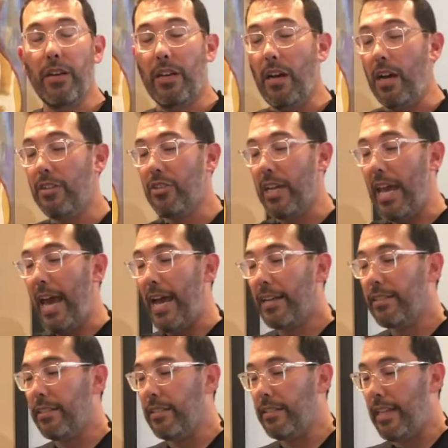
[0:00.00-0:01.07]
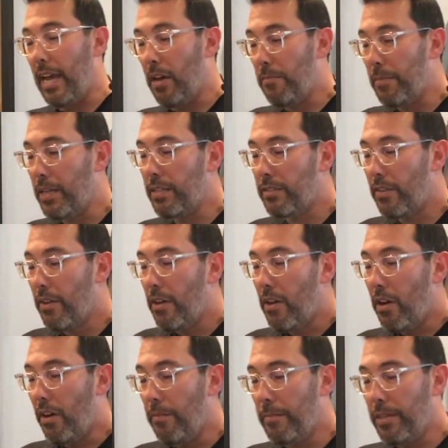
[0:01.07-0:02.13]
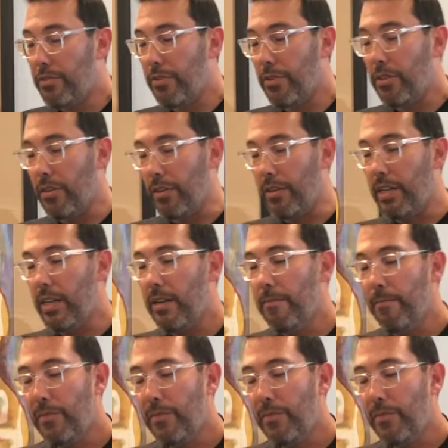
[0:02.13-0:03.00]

agogic accent downbeats on measure 30,